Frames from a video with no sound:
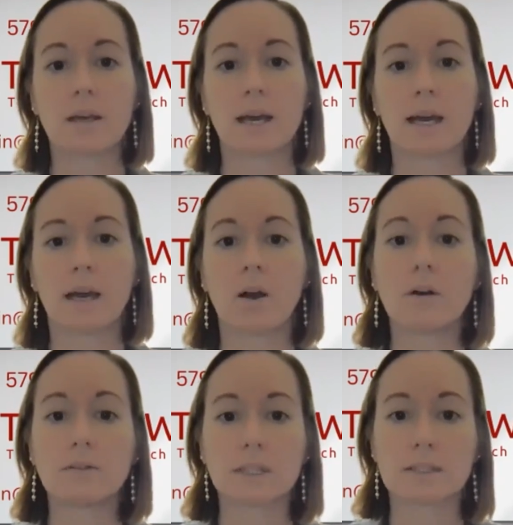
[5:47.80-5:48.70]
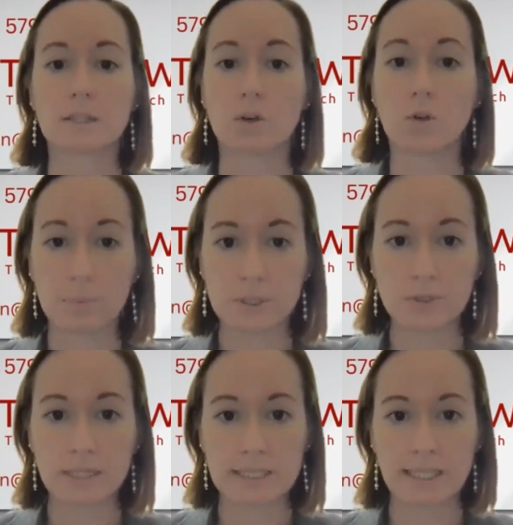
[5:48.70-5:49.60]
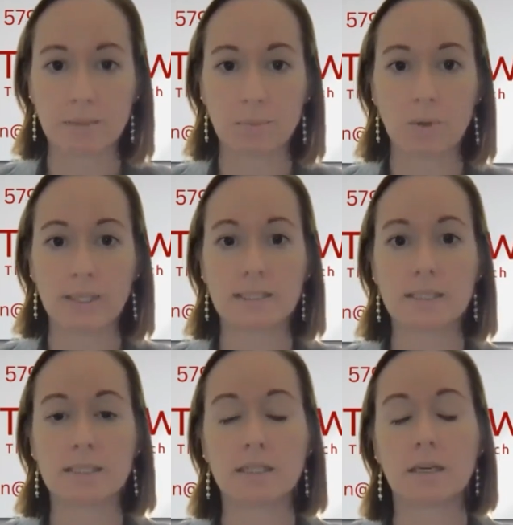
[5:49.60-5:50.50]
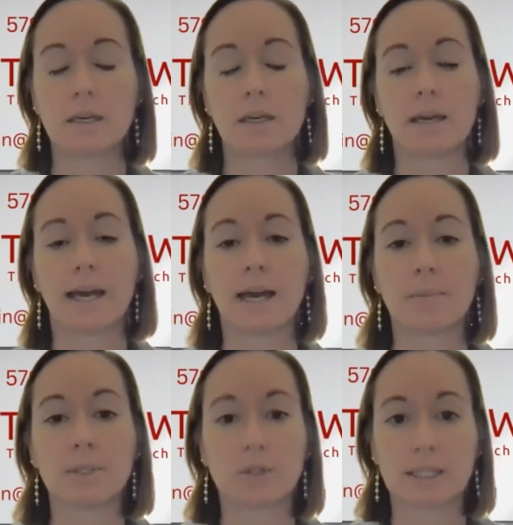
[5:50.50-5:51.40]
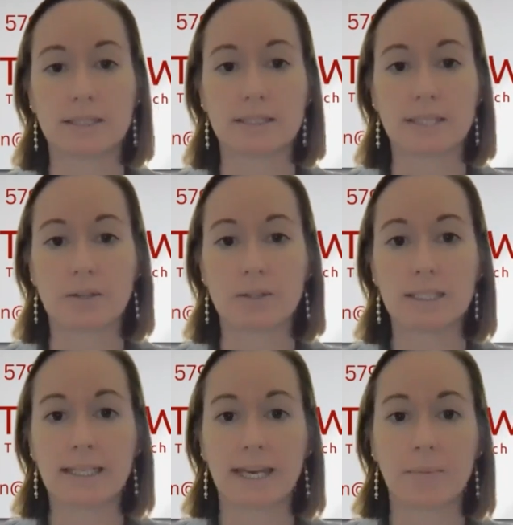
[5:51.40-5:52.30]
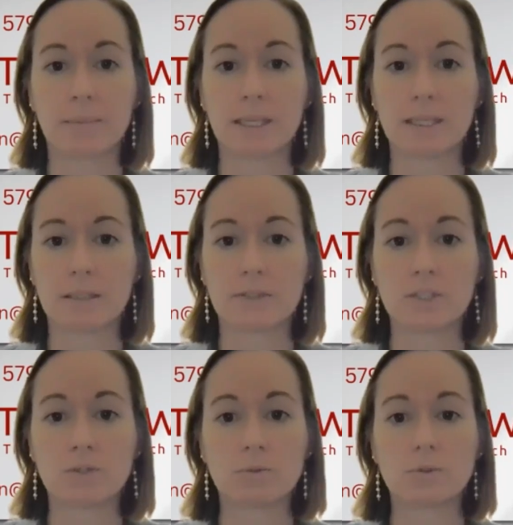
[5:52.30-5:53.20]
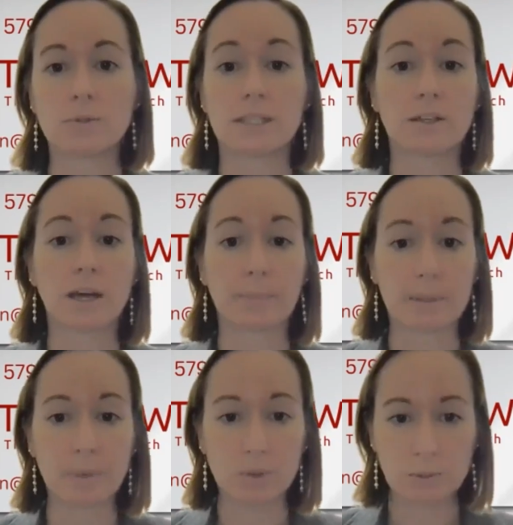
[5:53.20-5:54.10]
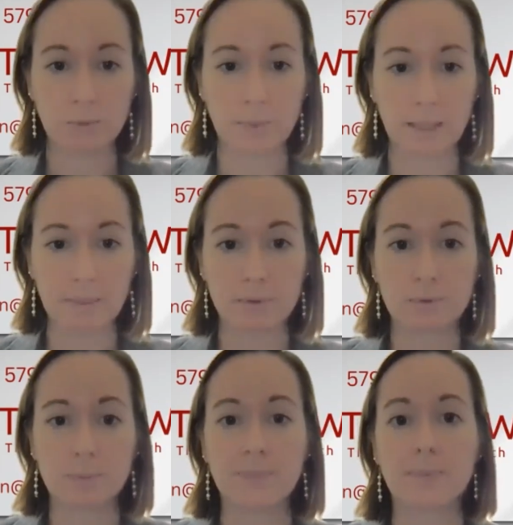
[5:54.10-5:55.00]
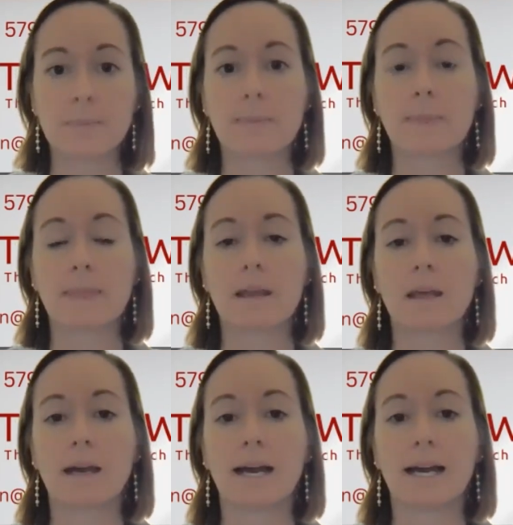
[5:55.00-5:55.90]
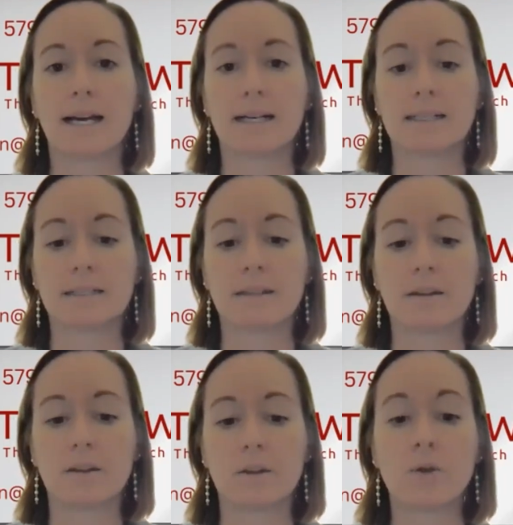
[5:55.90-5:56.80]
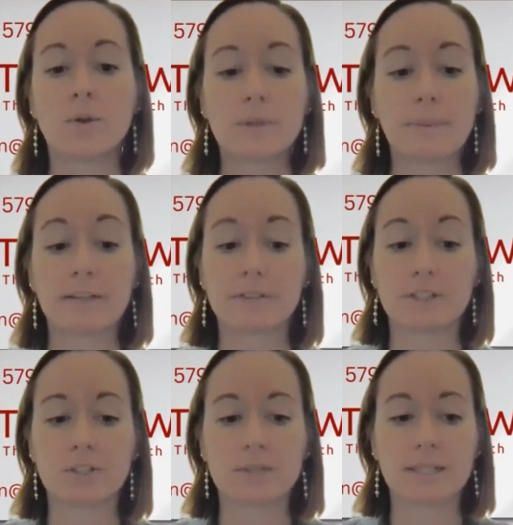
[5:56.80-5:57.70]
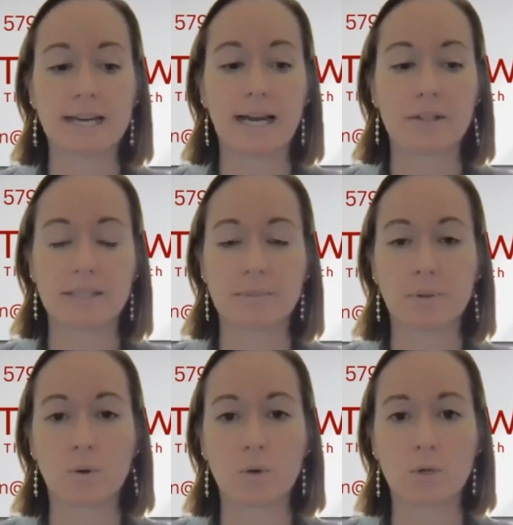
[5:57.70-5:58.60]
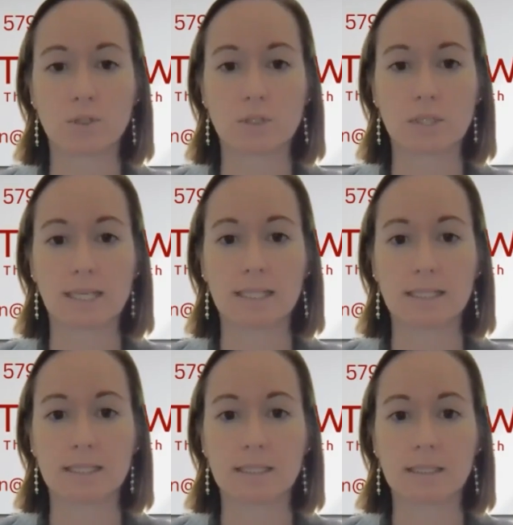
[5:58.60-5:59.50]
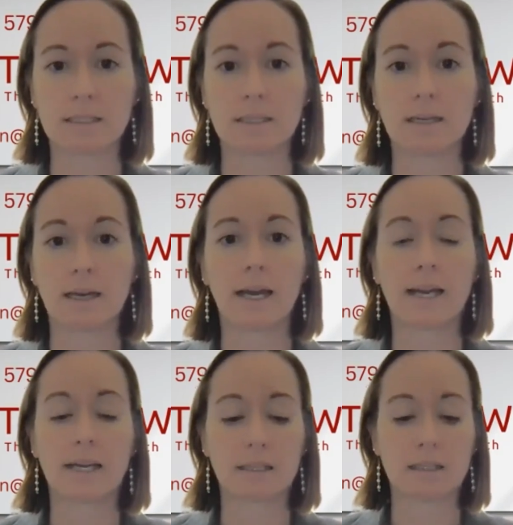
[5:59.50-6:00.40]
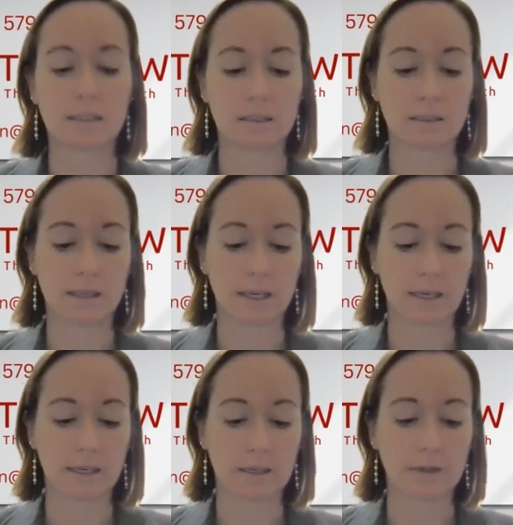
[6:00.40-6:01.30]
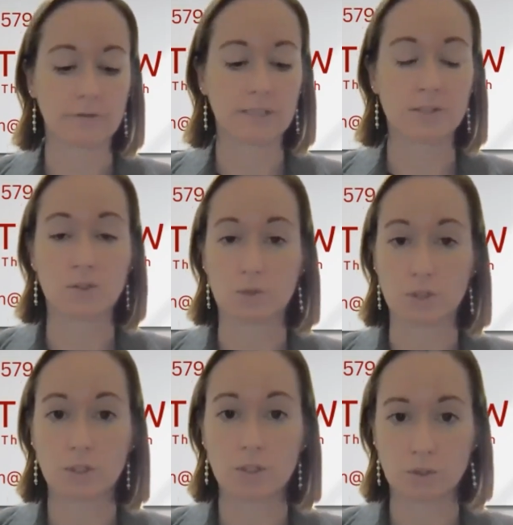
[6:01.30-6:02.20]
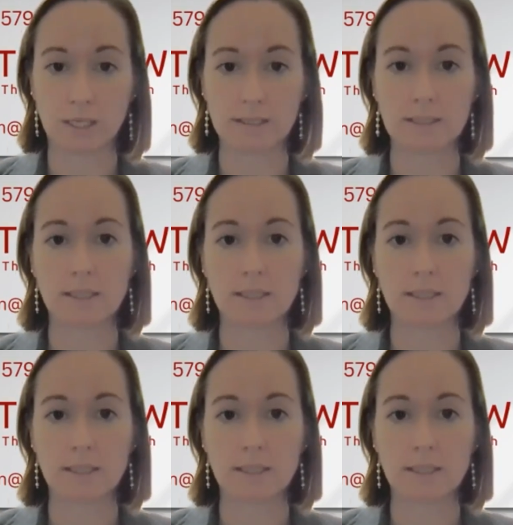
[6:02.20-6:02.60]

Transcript: Often it's a corporate trustee appointed, but not necessarily. It can be individuals and it can be multiple people. Who the beneficiaries are is important in a fixed or unit trust.